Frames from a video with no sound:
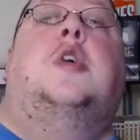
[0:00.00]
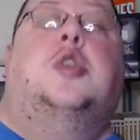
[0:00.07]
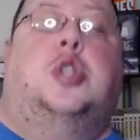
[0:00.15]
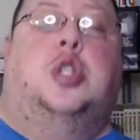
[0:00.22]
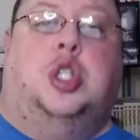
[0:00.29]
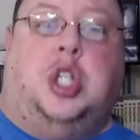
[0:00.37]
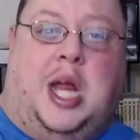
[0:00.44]

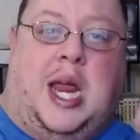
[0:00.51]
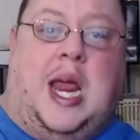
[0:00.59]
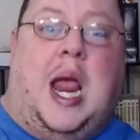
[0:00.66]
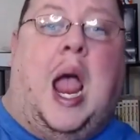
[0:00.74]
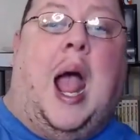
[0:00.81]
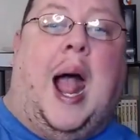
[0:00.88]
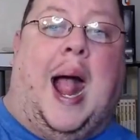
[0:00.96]
She
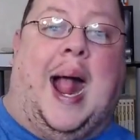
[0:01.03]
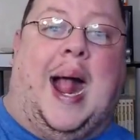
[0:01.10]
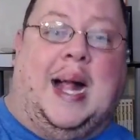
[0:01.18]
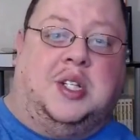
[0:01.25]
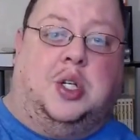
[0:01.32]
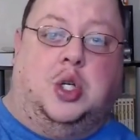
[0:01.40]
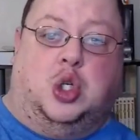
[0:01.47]

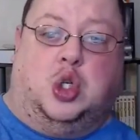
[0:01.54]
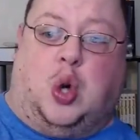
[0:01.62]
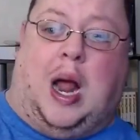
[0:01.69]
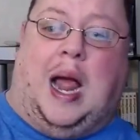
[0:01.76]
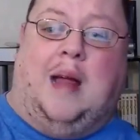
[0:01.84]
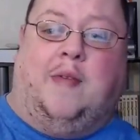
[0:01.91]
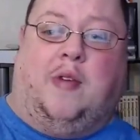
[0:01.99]
has
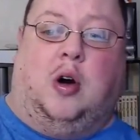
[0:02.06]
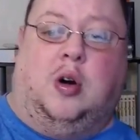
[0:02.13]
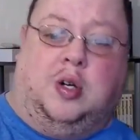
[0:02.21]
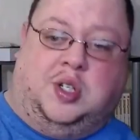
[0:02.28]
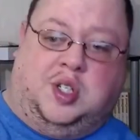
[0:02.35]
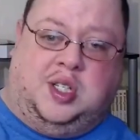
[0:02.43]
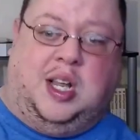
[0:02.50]
drive
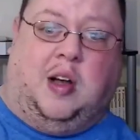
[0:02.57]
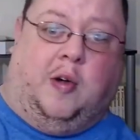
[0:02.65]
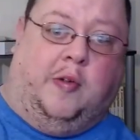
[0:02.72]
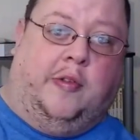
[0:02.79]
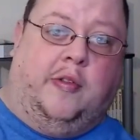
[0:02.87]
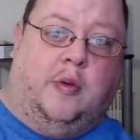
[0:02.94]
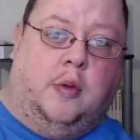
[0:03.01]

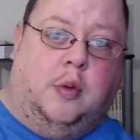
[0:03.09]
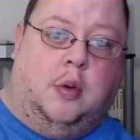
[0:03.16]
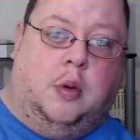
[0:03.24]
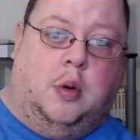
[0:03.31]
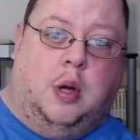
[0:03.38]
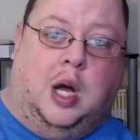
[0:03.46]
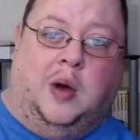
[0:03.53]
herself.
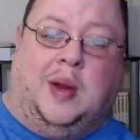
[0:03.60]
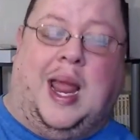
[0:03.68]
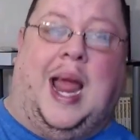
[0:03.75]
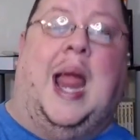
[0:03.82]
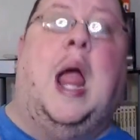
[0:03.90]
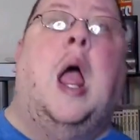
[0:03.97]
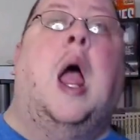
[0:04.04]

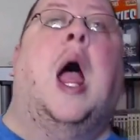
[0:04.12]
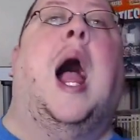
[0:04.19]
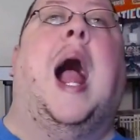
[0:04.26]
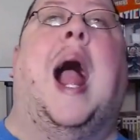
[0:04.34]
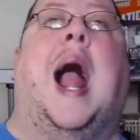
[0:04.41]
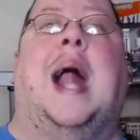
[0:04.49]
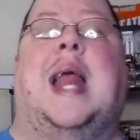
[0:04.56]
Okay.
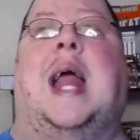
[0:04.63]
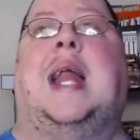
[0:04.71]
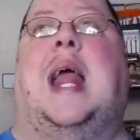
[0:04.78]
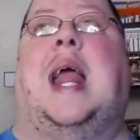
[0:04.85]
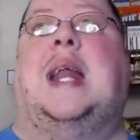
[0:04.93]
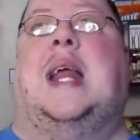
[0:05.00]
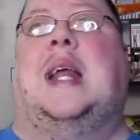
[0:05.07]
And
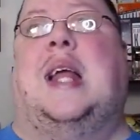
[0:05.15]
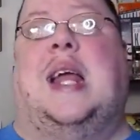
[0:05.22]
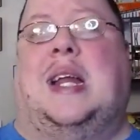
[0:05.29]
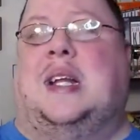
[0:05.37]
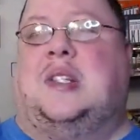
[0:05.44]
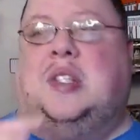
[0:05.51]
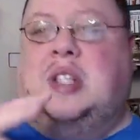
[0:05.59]

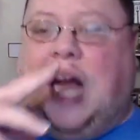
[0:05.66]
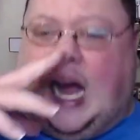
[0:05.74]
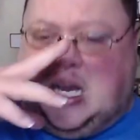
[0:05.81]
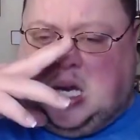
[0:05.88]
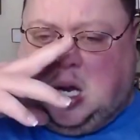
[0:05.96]
it's not